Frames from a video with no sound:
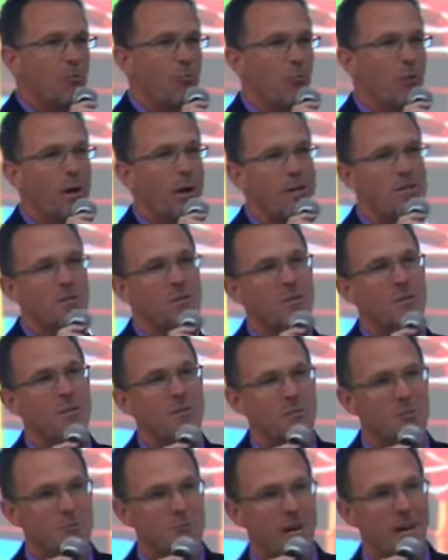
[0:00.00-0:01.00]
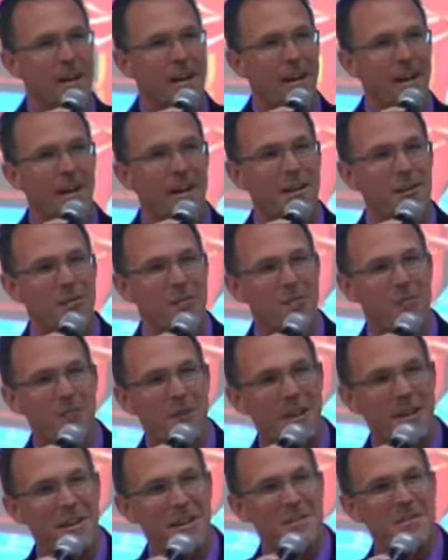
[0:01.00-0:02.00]
Rich, who's trying to hide his
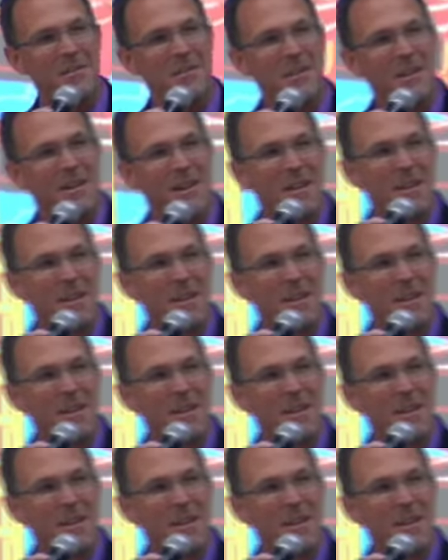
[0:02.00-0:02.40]
face,